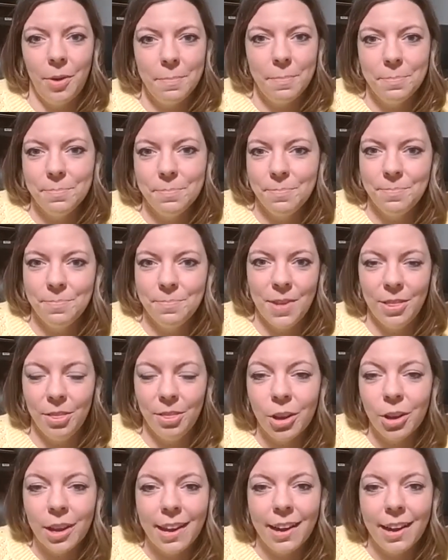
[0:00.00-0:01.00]
up and
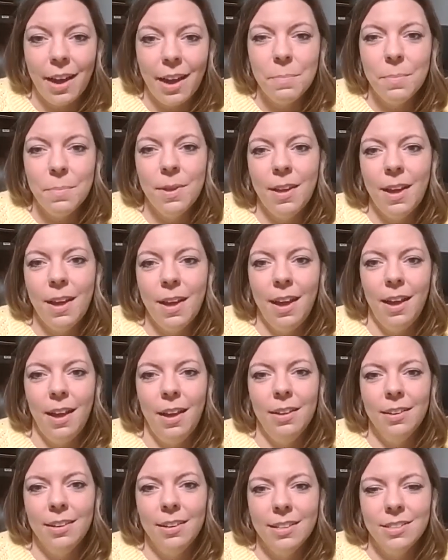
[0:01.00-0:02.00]
look it up
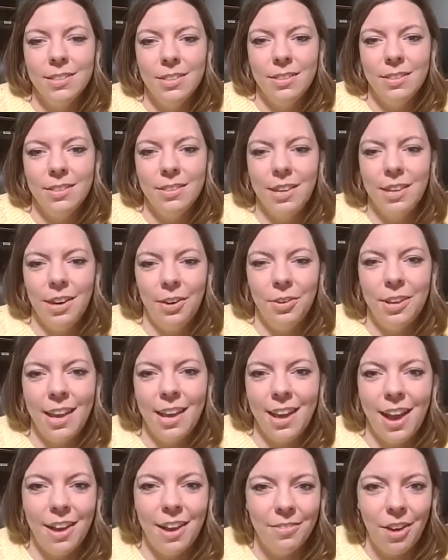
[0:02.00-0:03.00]
because you
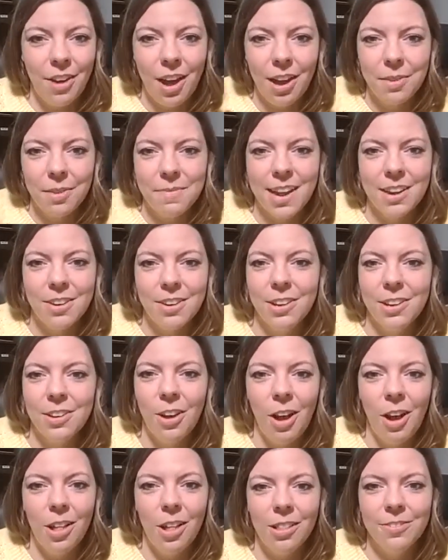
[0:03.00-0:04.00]
can't have automatic
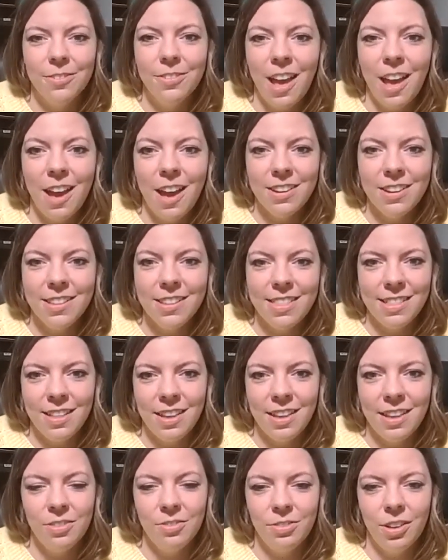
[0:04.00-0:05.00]
recall of everything
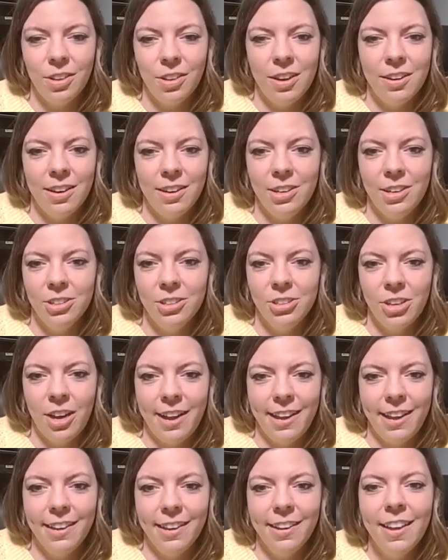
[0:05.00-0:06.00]
that you've learned in your
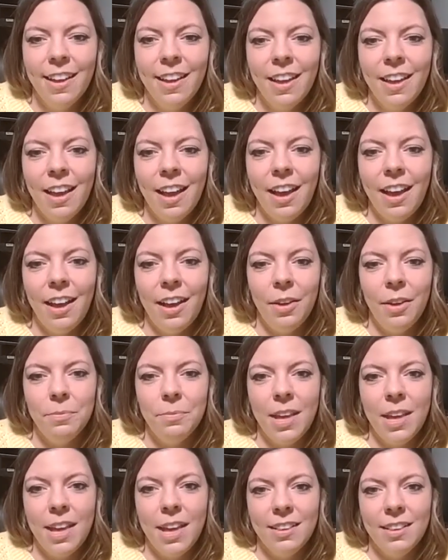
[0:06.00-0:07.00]
training,
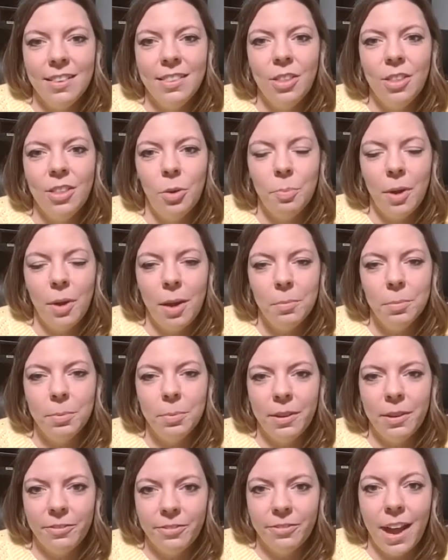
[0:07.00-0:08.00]
and they'll
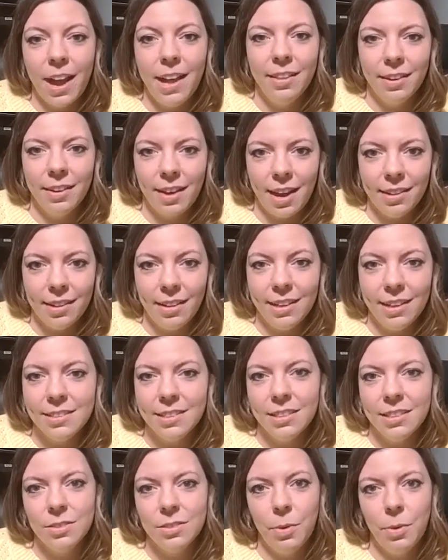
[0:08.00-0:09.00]
probably find the
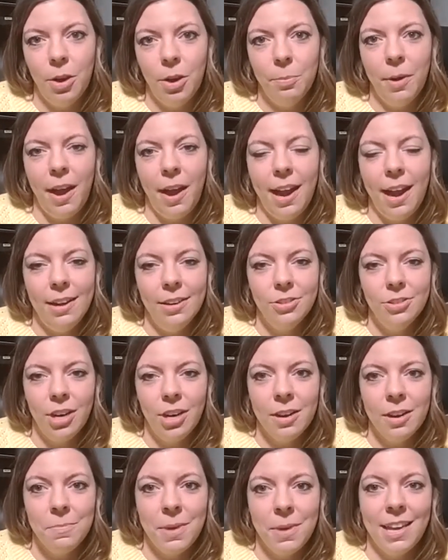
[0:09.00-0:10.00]
guidelines as well. But I just
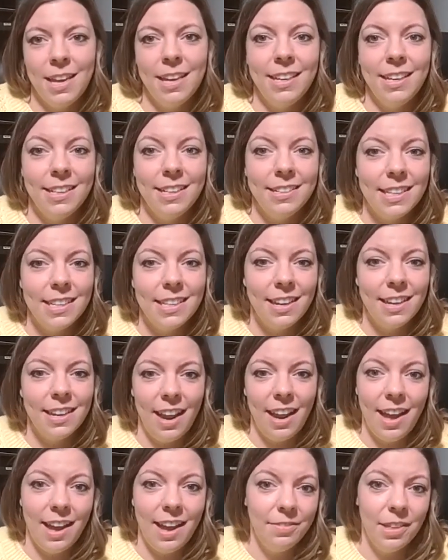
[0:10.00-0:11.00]
try to make it easy, and
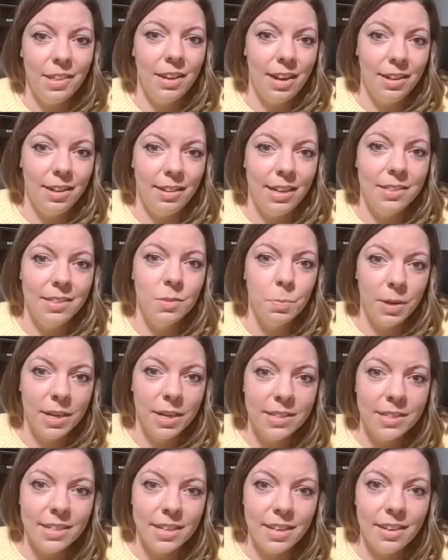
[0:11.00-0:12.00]
I have the guidelines
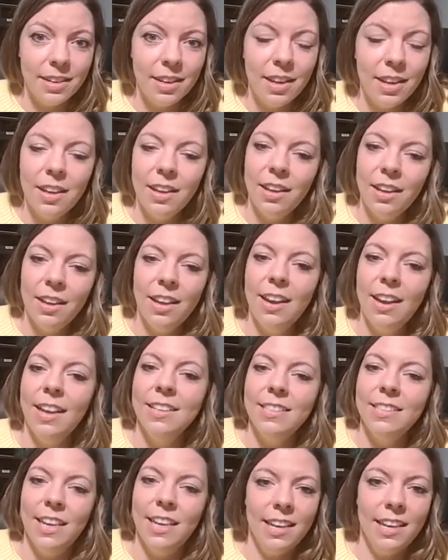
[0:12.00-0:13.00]
printed. And I
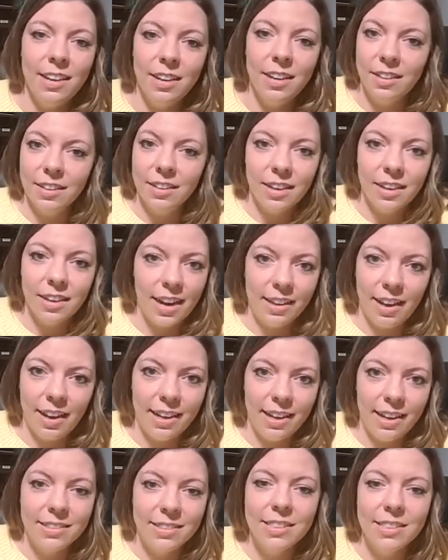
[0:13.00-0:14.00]
say, here are the
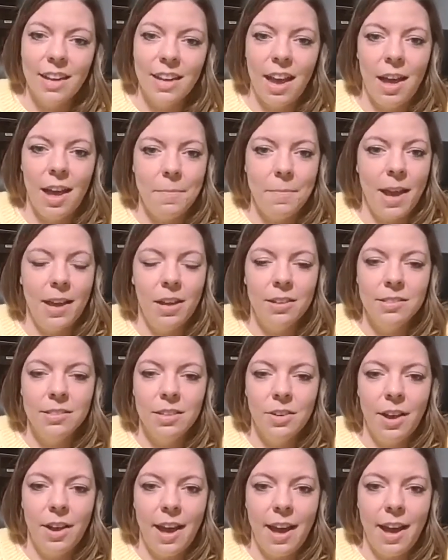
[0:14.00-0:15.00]
guidelines. I
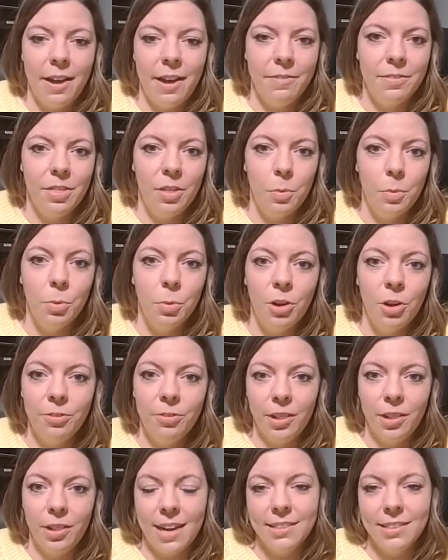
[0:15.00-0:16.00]
also have the
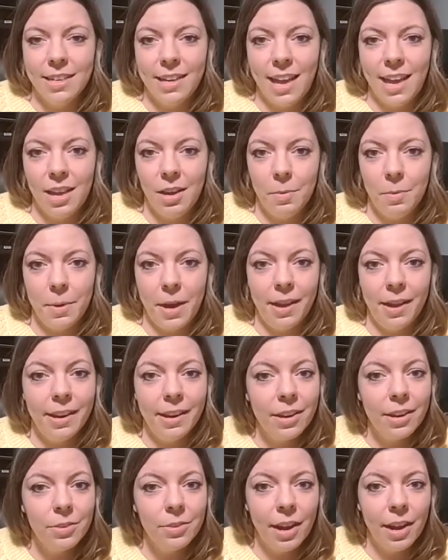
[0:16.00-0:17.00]
prophylactic
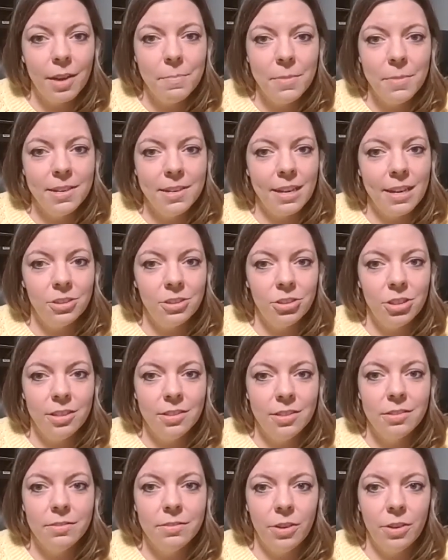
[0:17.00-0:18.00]
antibiotic
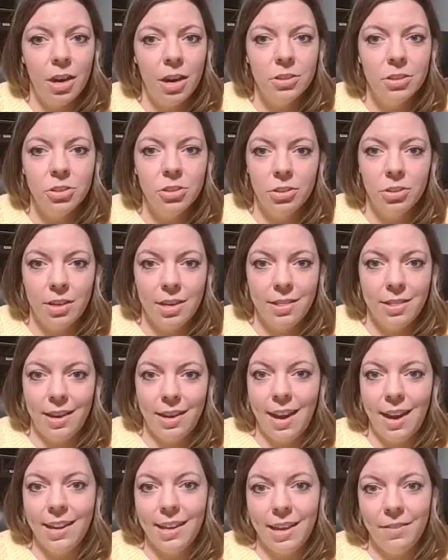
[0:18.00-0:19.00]
recommendations for our children
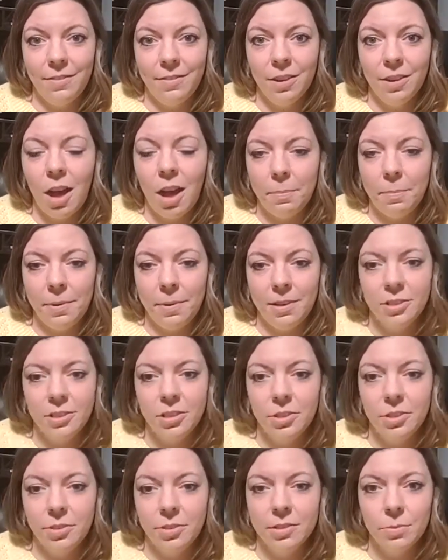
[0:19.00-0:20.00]
that I give a copy
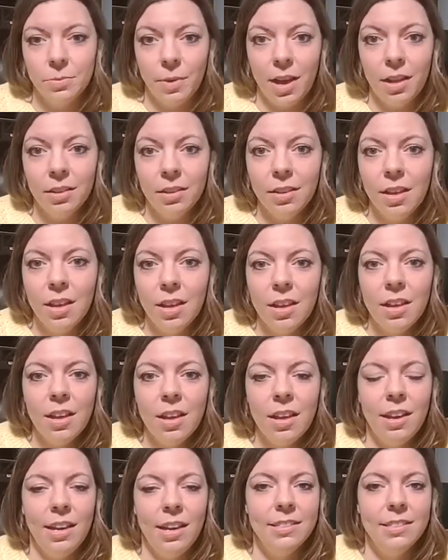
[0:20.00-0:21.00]
to as well.
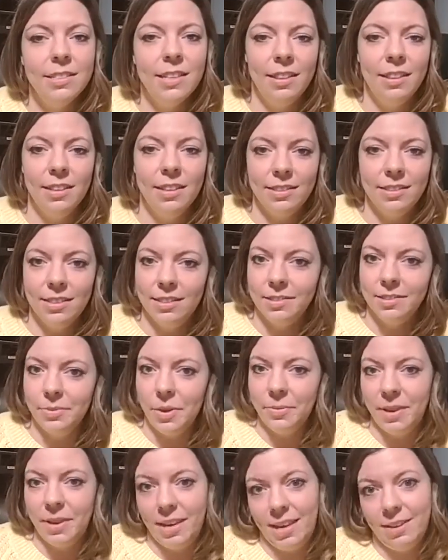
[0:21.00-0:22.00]
And I say, this is
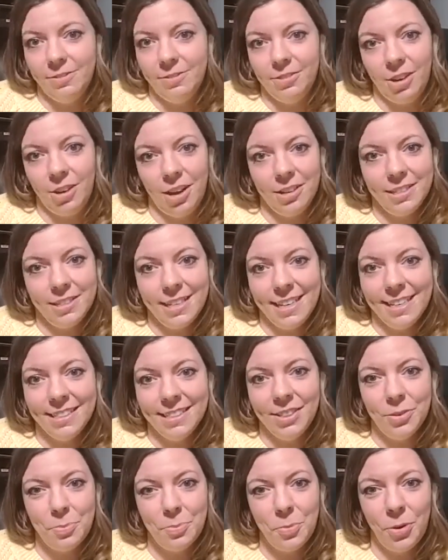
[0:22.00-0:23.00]
what we need for our
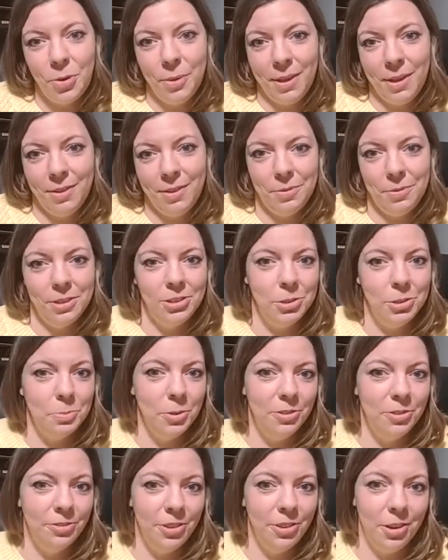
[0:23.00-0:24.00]
dentist appointment. Would you
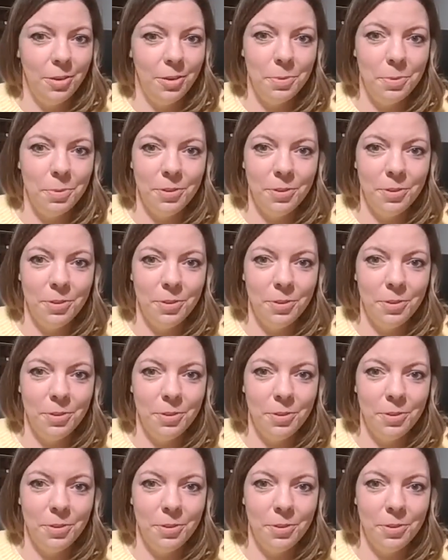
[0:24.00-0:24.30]
prefer to